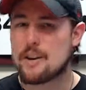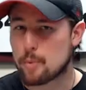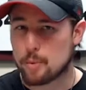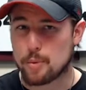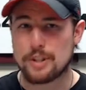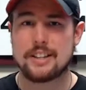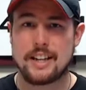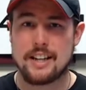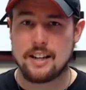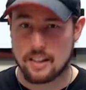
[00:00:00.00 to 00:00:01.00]

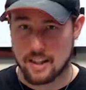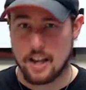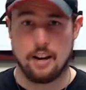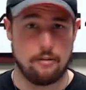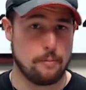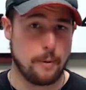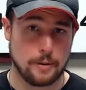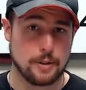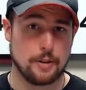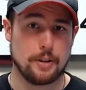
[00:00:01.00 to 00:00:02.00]
really love
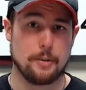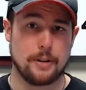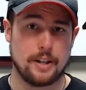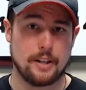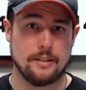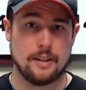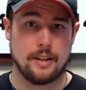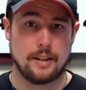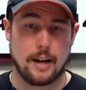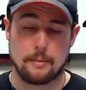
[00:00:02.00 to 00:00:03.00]
personal liberty. I